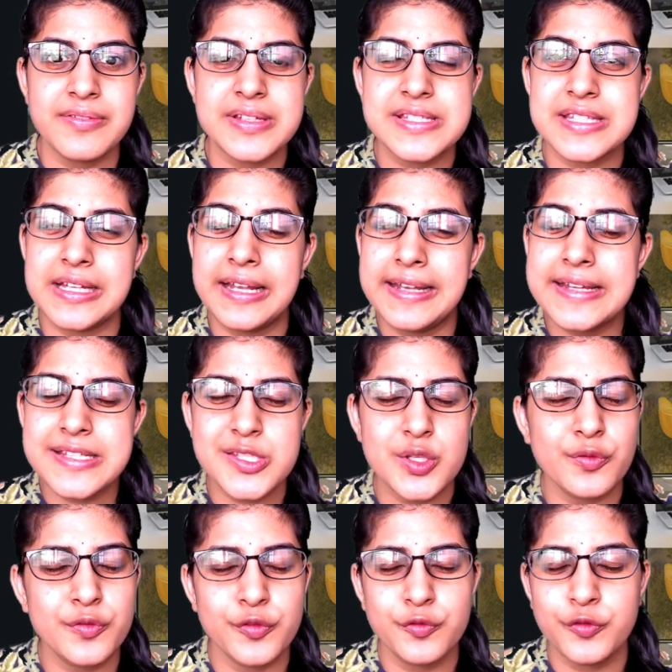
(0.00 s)
is a list
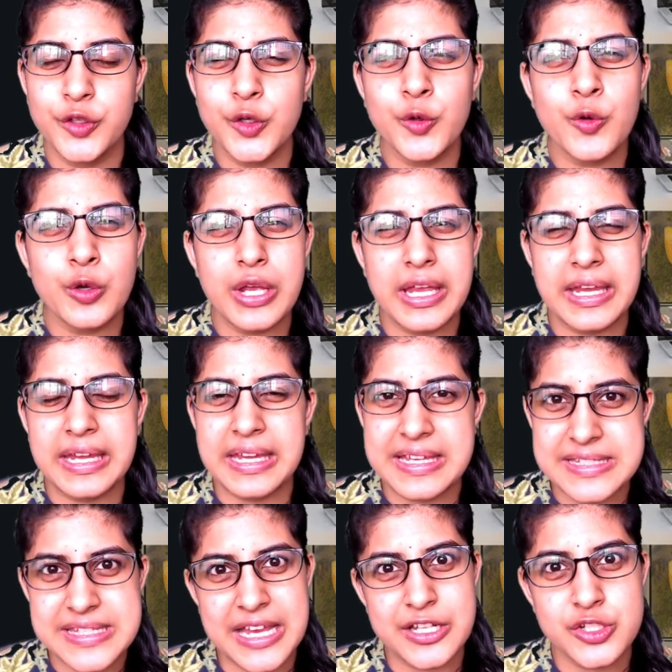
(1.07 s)
of a few
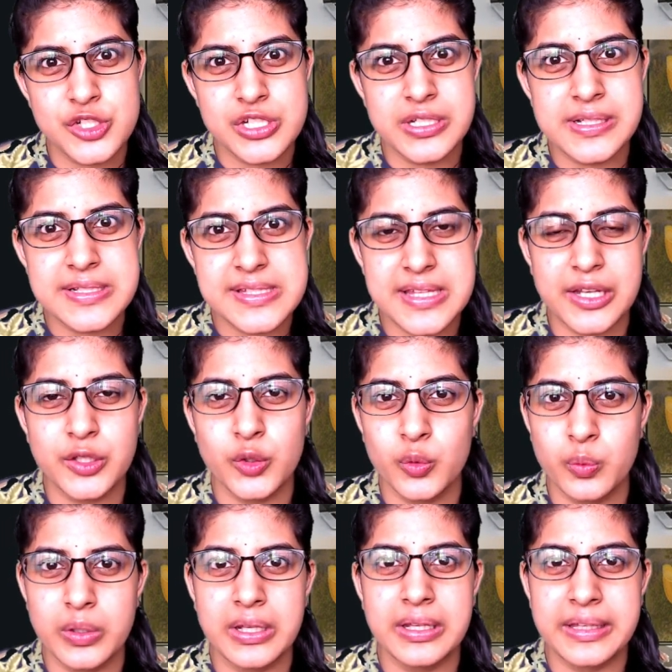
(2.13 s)
essentials that you
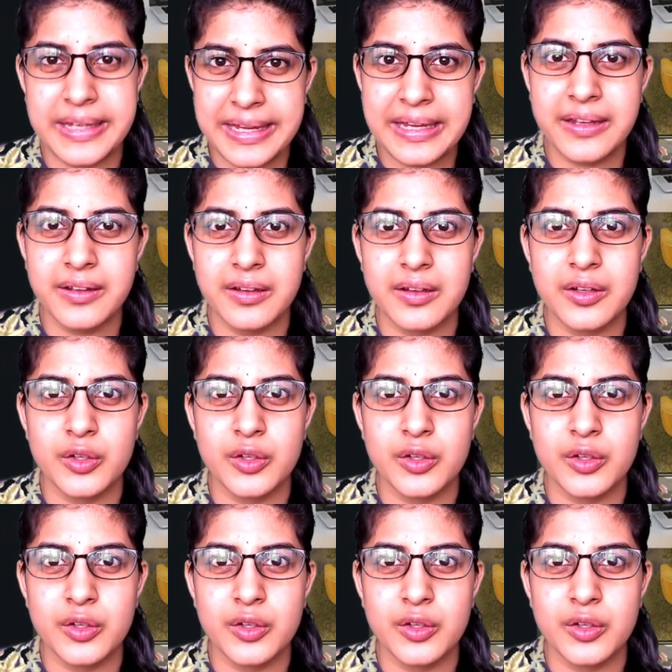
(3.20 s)
will need